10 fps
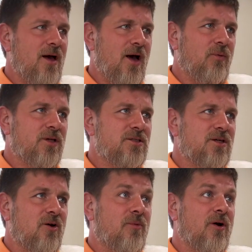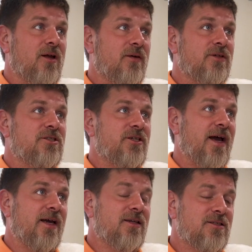I once saw Mark give his
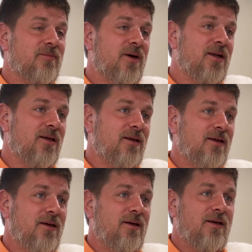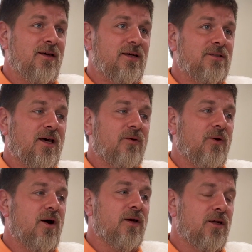jacket to somebody, and he's like,
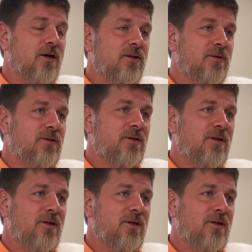well, I'll get another one.